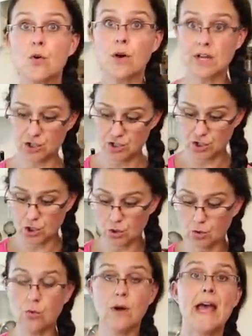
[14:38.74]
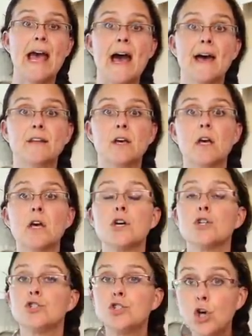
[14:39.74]
going to add
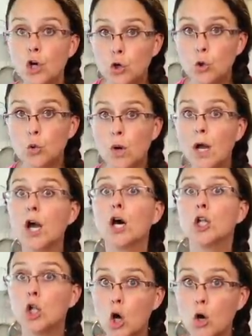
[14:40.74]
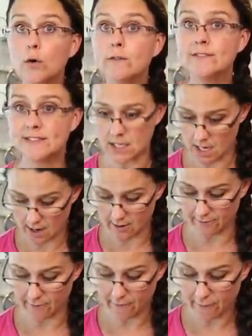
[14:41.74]
two cloves
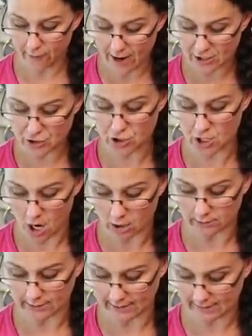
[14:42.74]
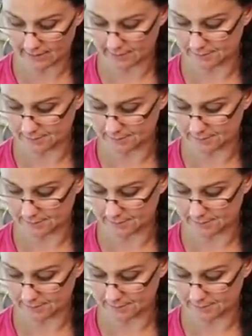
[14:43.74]
of fresh garlic.